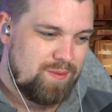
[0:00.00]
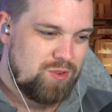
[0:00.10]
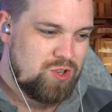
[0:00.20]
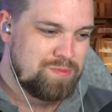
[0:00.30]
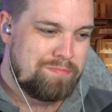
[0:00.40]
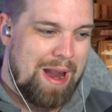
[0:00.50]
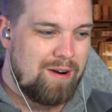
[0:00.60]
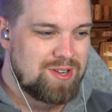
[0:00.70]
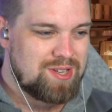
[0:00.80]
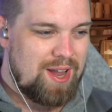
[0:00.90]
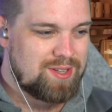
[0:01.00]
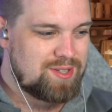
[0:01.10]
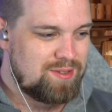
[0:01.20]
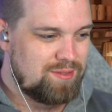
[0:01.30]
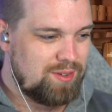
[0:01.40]
You're just
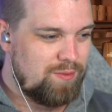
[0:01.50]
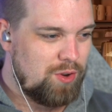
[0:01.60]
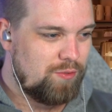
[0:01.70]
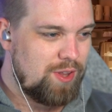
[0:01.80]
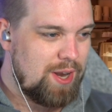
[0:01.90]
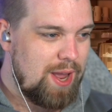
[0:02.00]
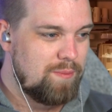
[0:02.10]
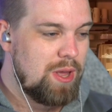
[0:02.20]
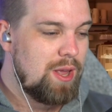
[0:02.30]
parasites living off their name.